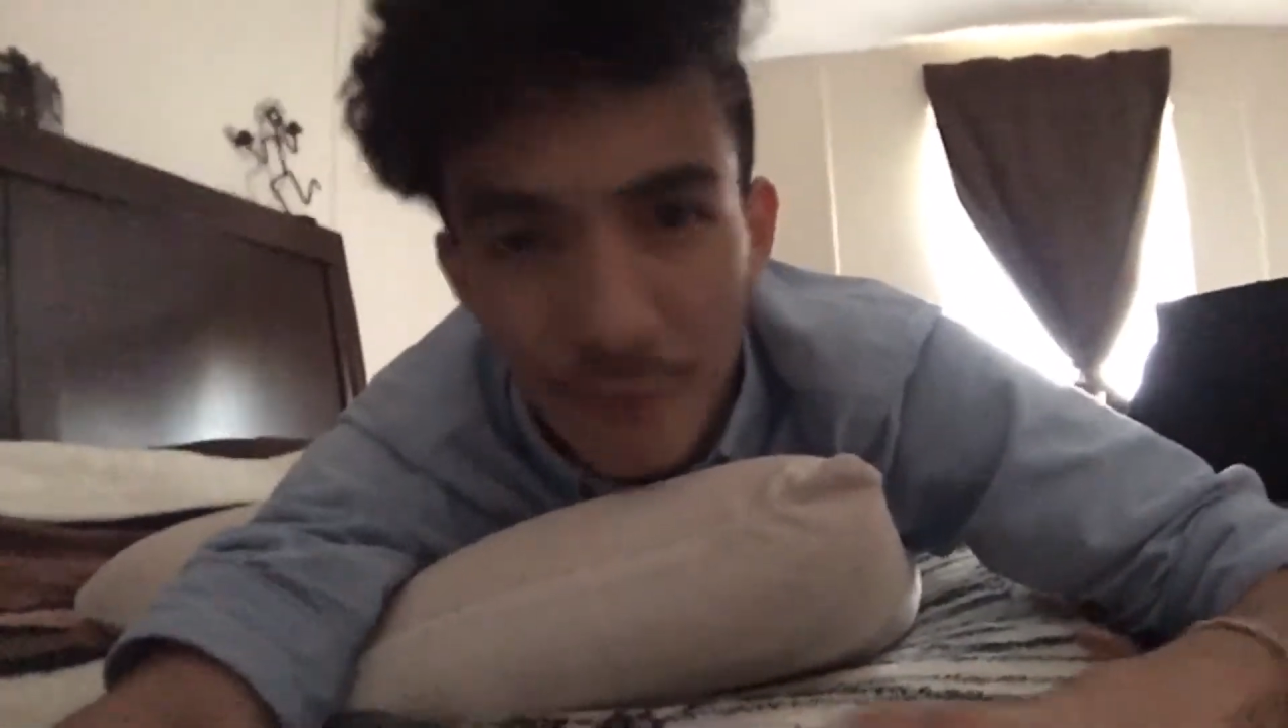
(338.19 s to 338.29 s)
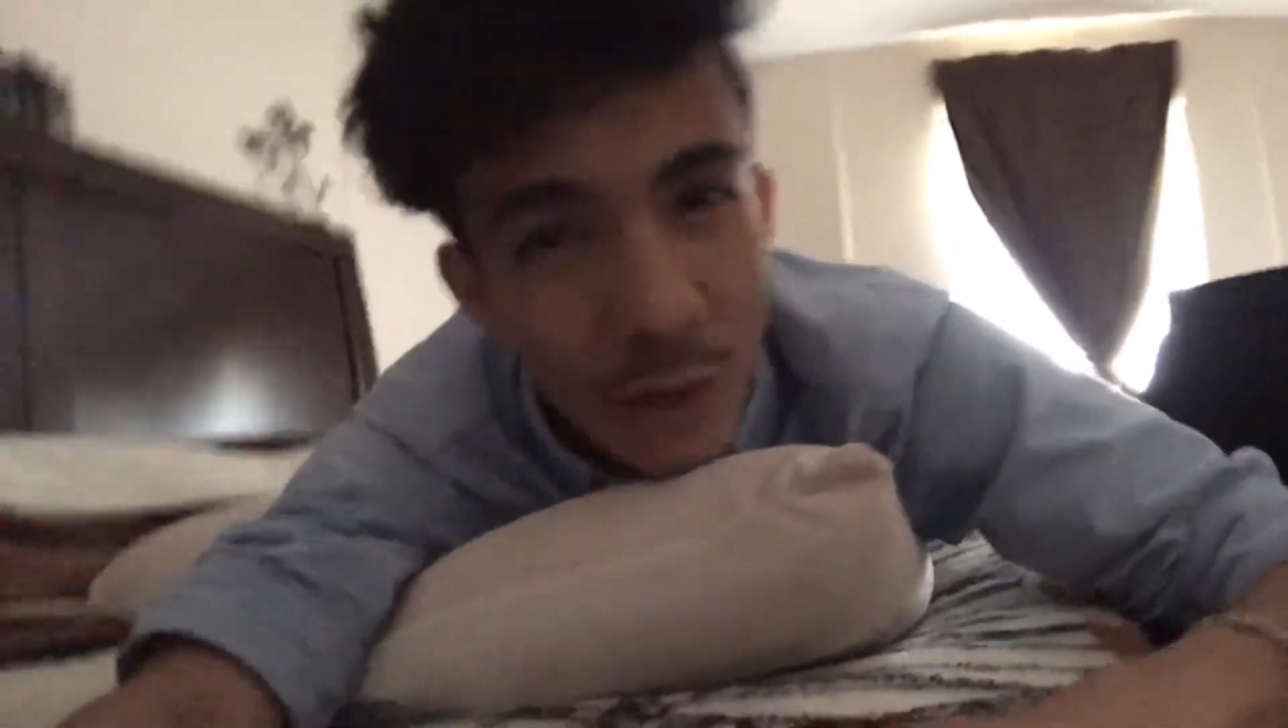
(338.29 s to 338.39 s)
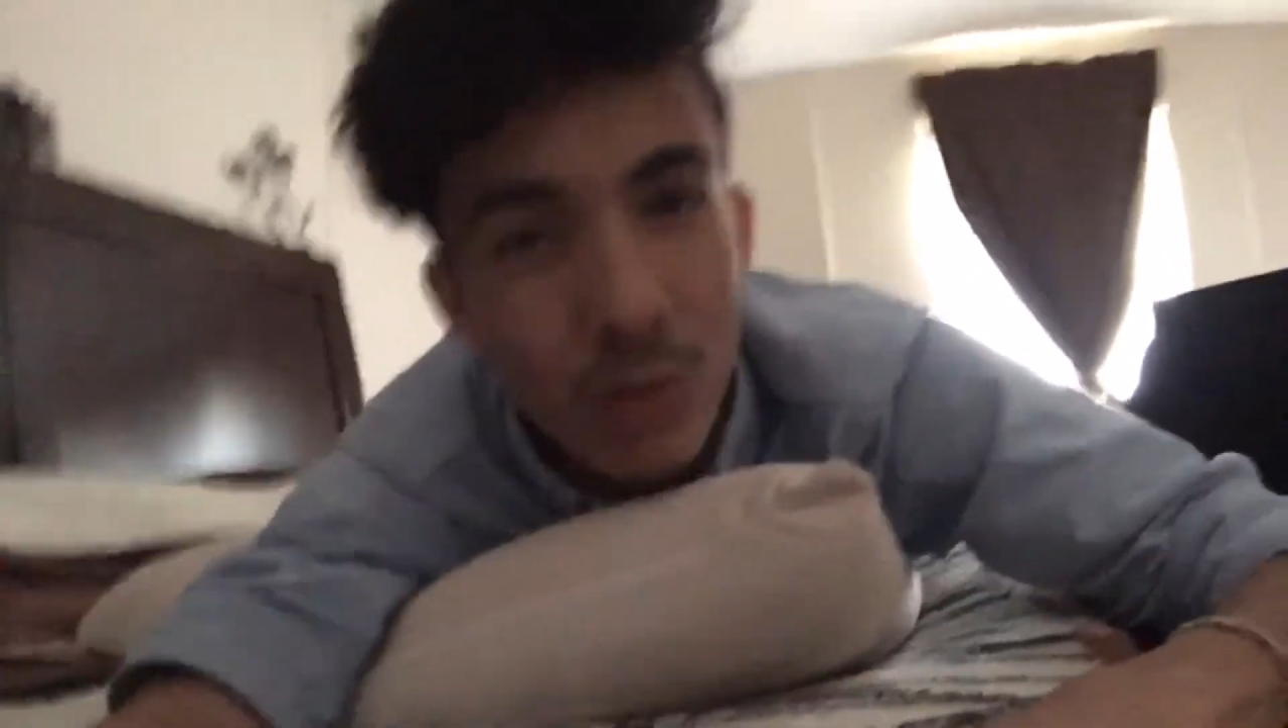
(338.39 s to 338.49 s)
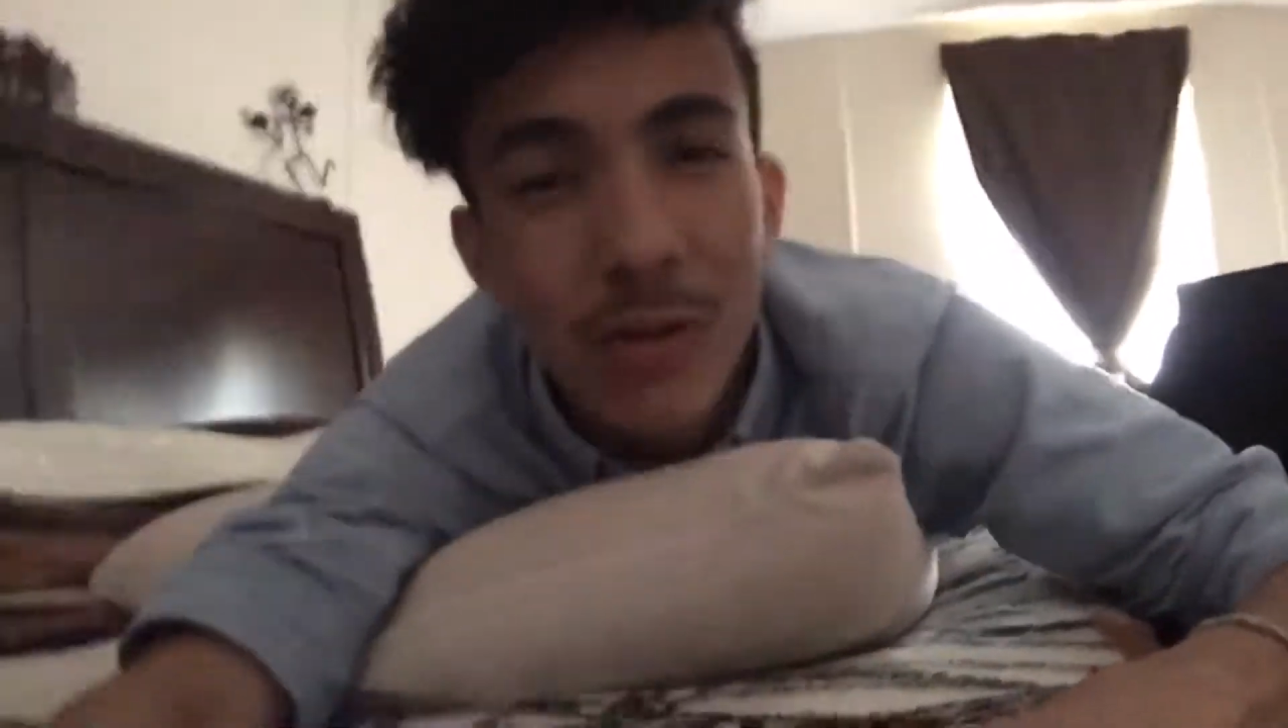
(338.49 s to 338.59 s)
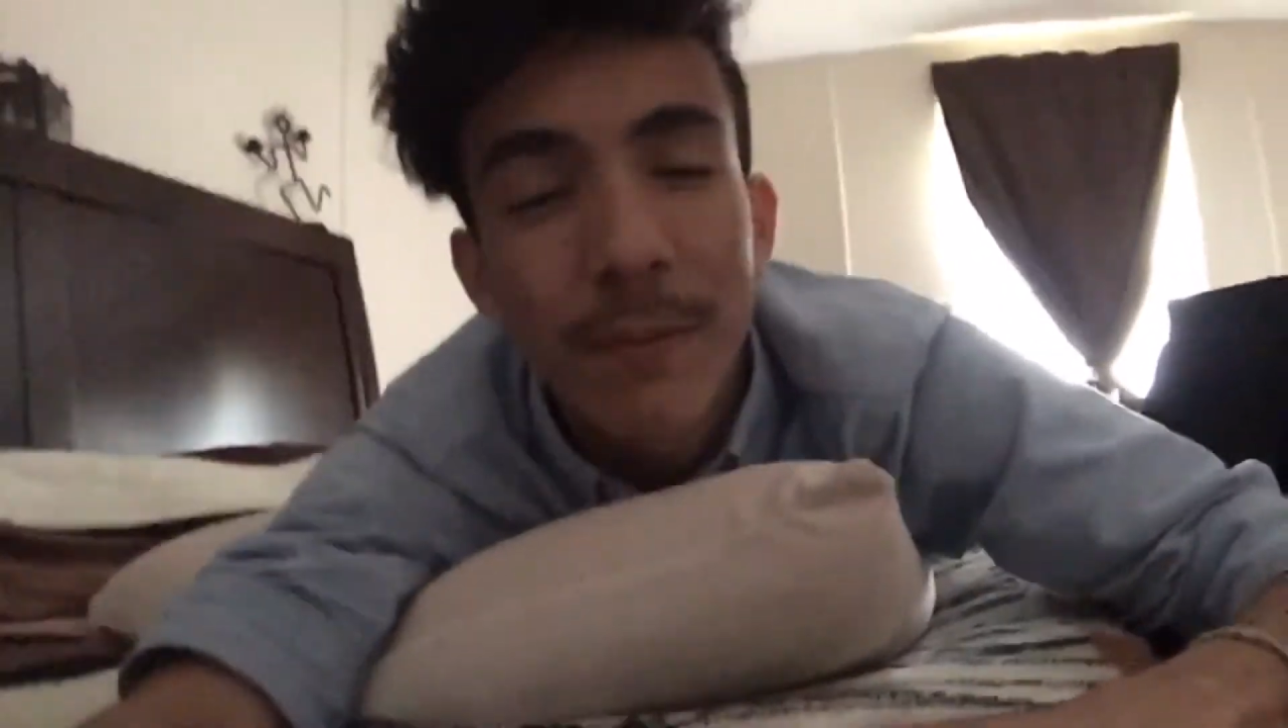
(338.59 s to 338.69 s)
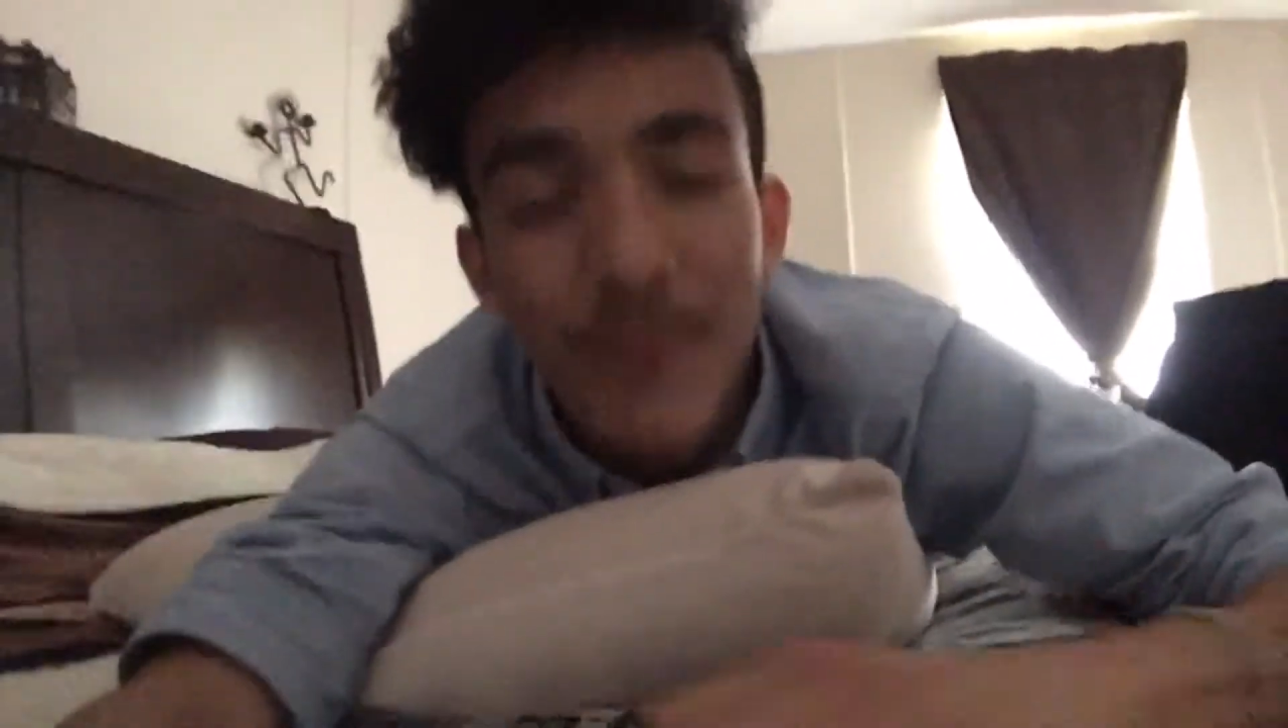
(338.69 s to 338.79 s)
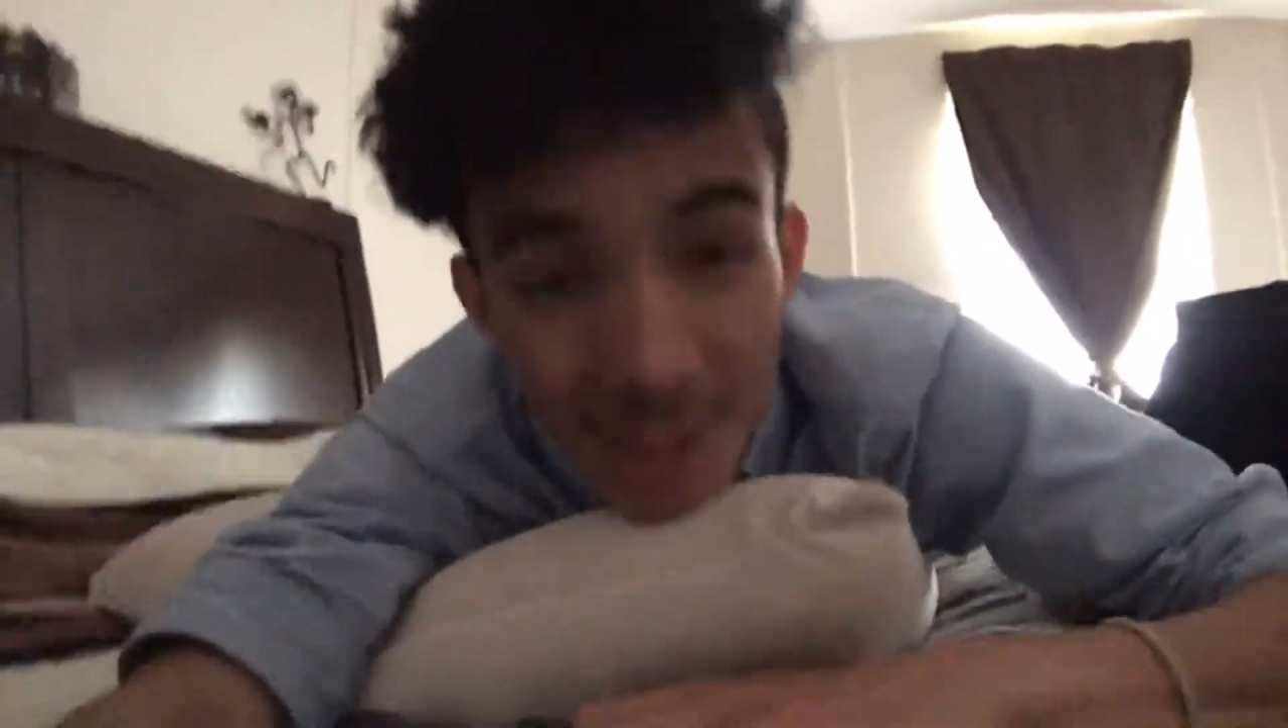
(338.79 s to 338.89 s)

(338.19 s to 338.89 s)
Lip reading: fruits and